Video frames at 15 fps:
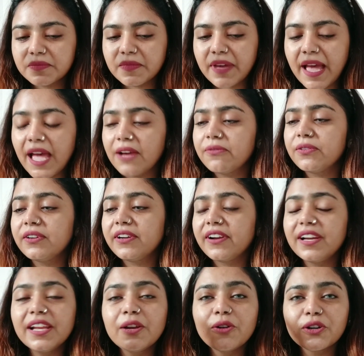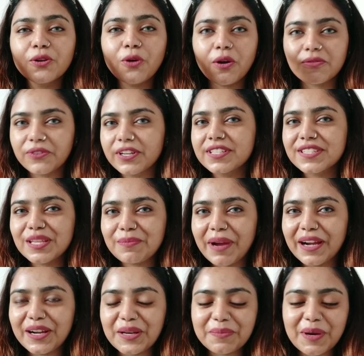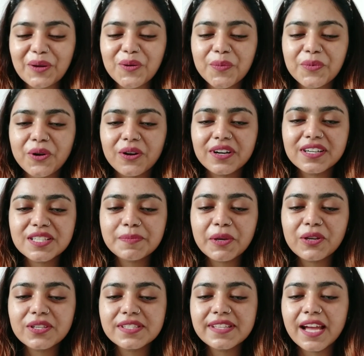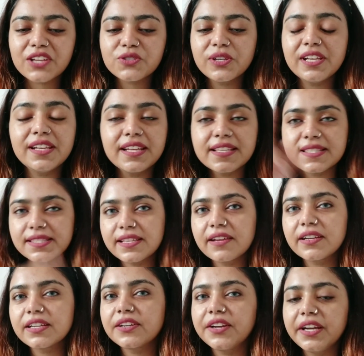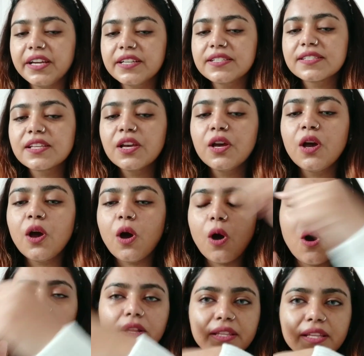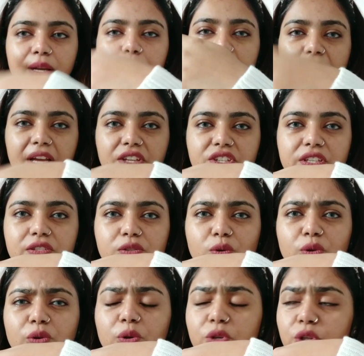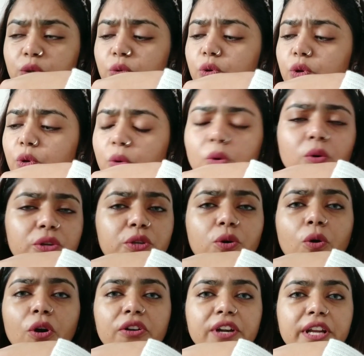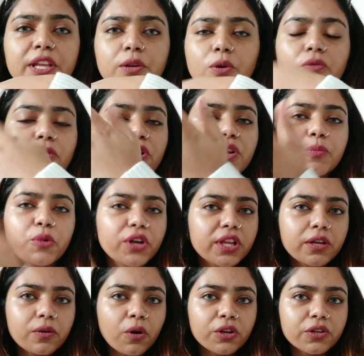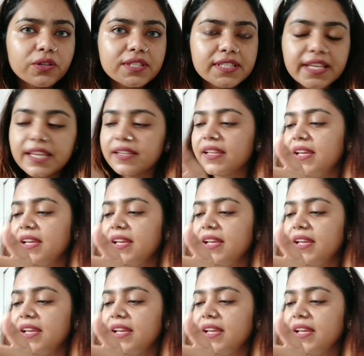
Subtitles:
I have a really good confidence in my DermaCo products because they actually list their ingredients on their packaging. So you already know what you're putting on your skin.